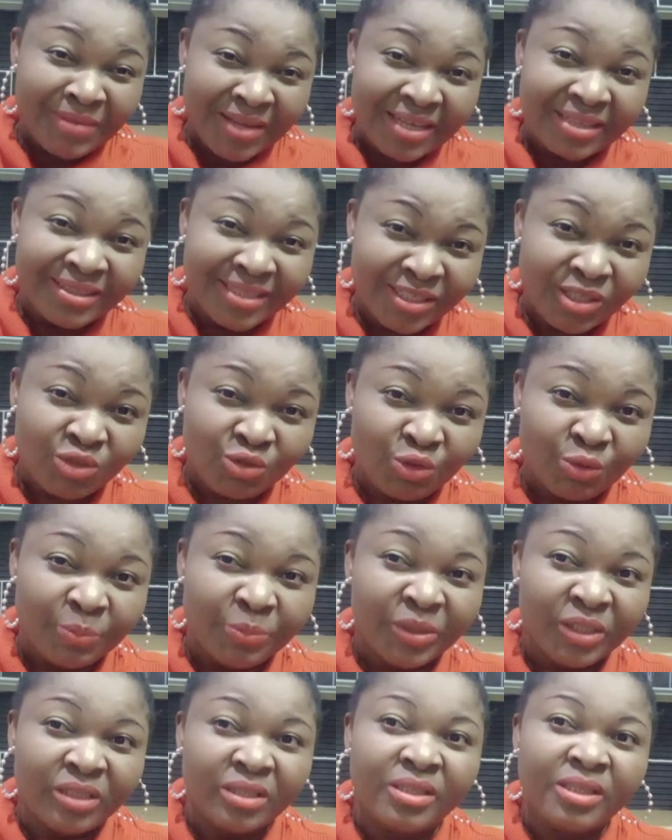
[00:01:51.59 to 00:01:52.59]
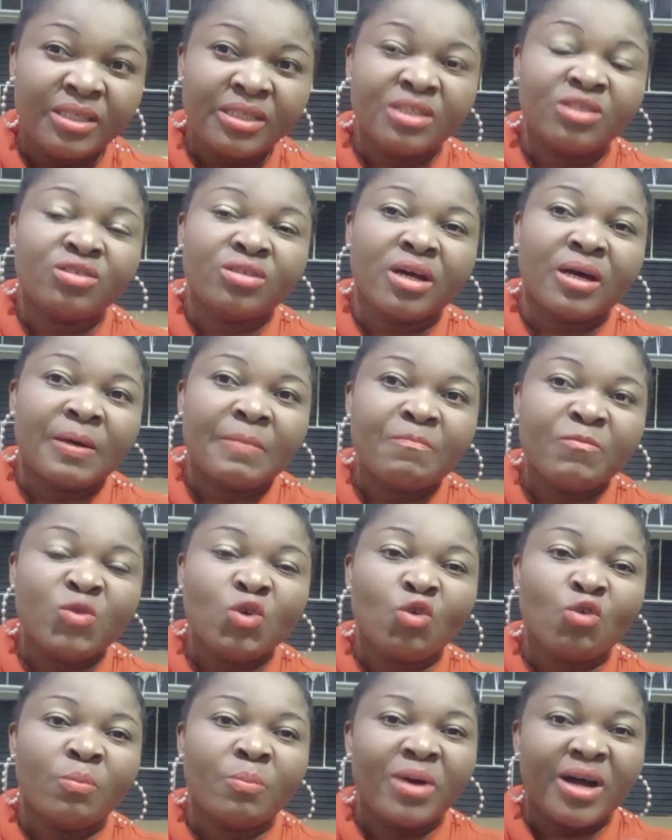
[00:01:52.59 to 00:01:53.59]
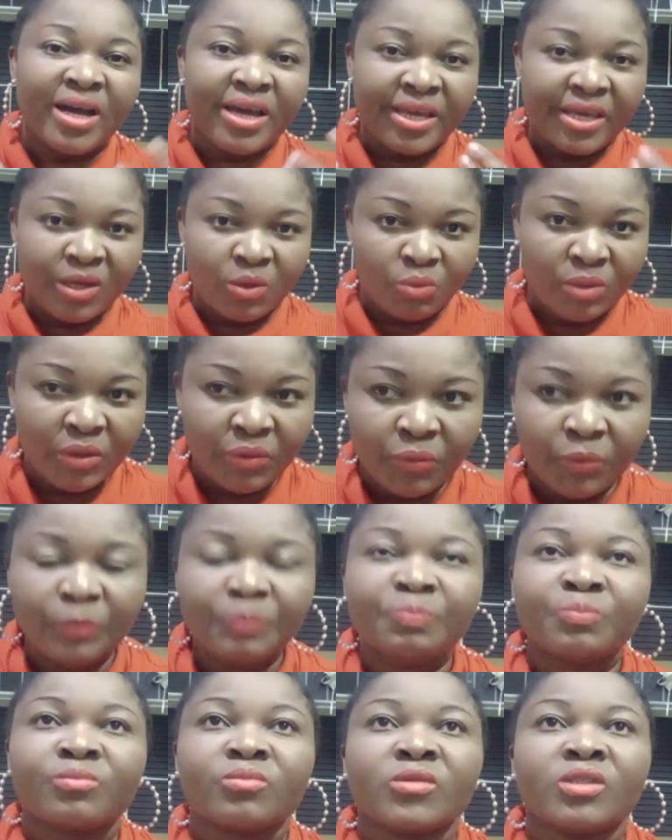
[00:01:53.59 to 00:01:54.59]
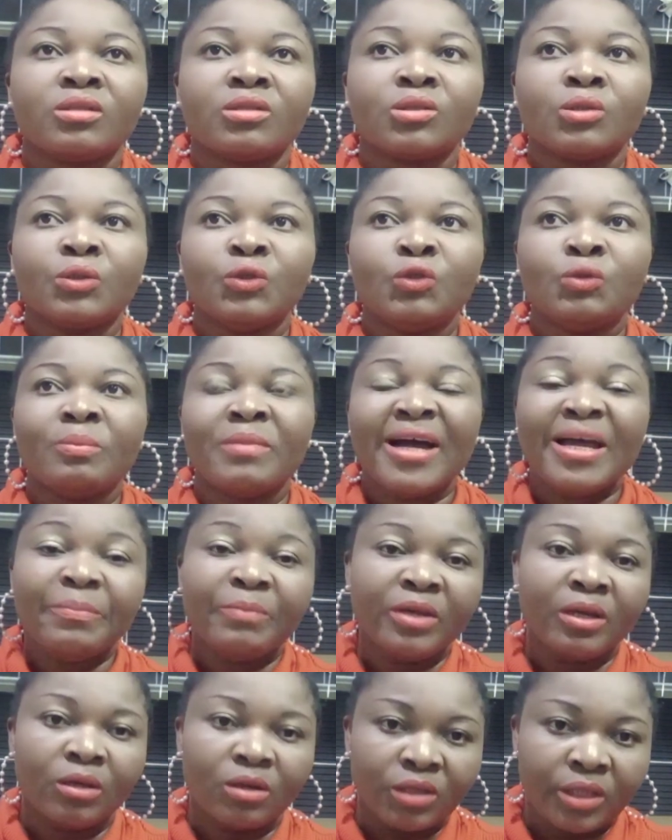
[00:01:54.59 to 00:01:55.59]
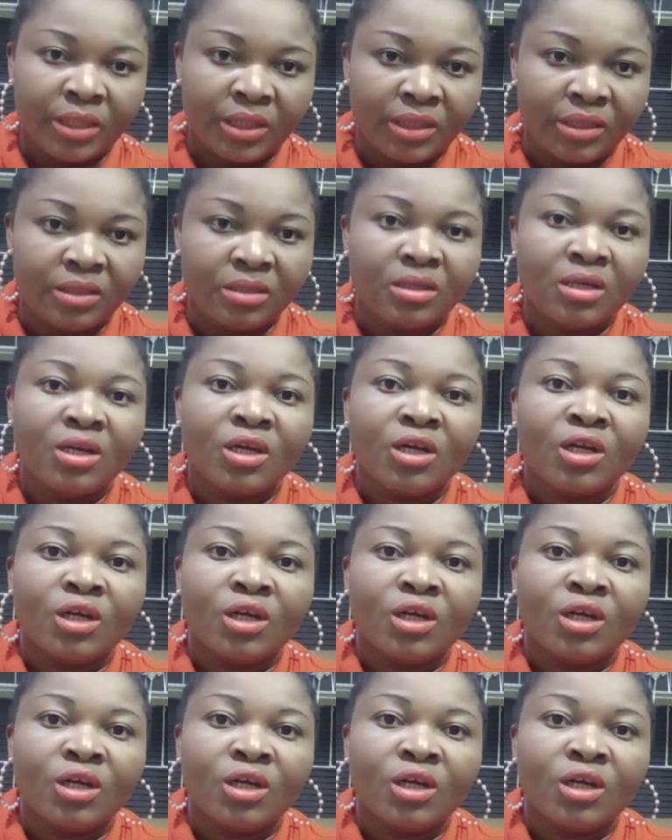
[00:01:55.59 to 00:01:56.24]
that this could be this Yoruba ewedu. So you might be lucky